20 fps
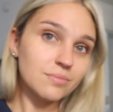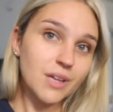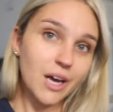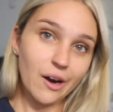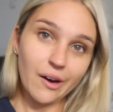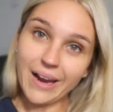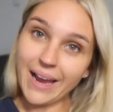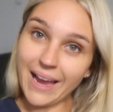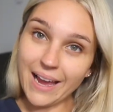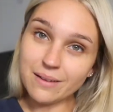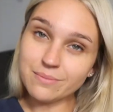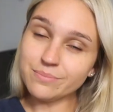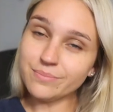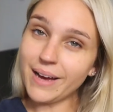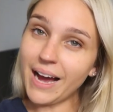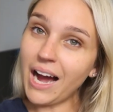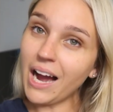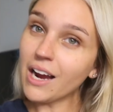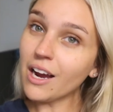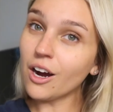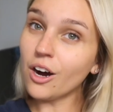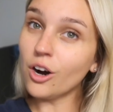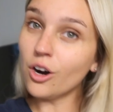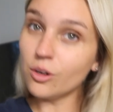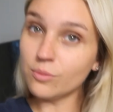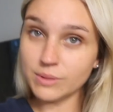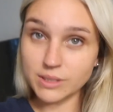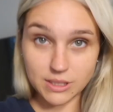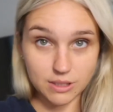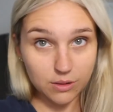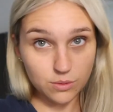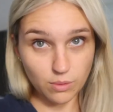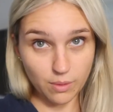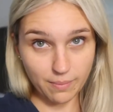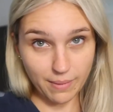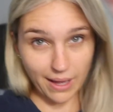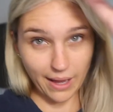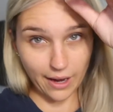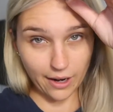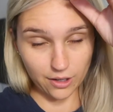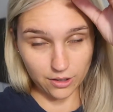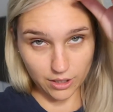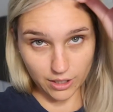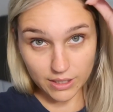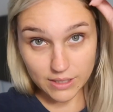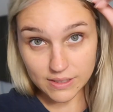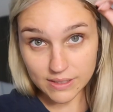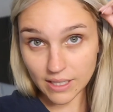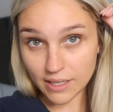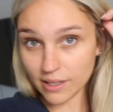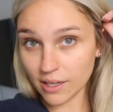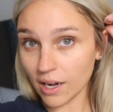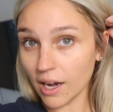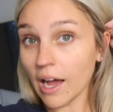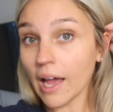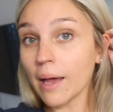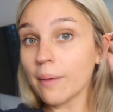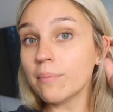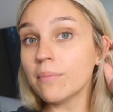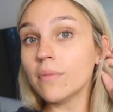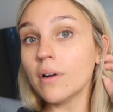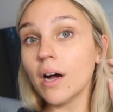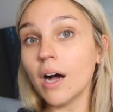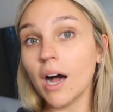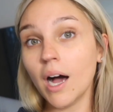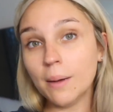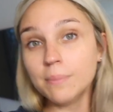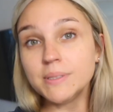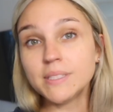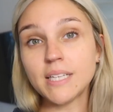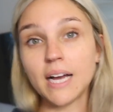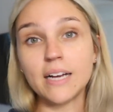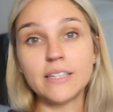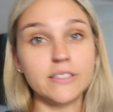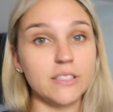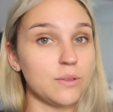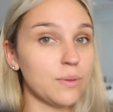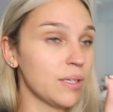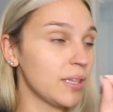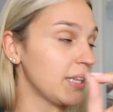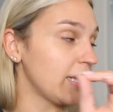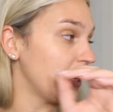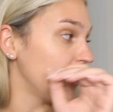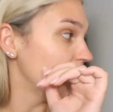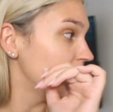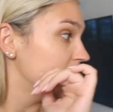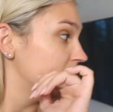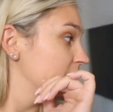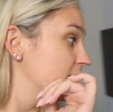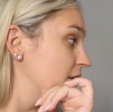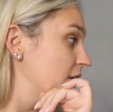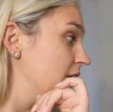Okay, I'm back home. This is what my hair looks like. I'm obsessed with it.